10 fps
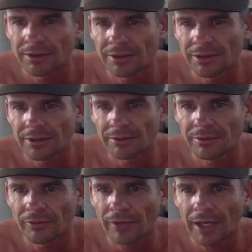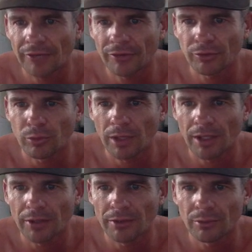You know, the fastest
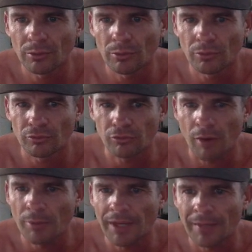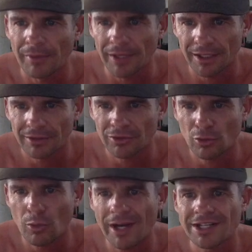one was romping up there,
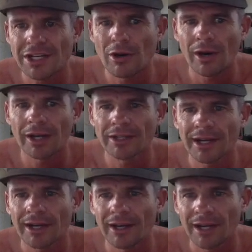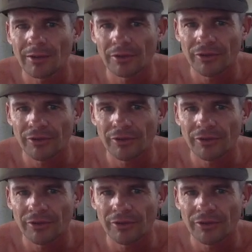29k an hour.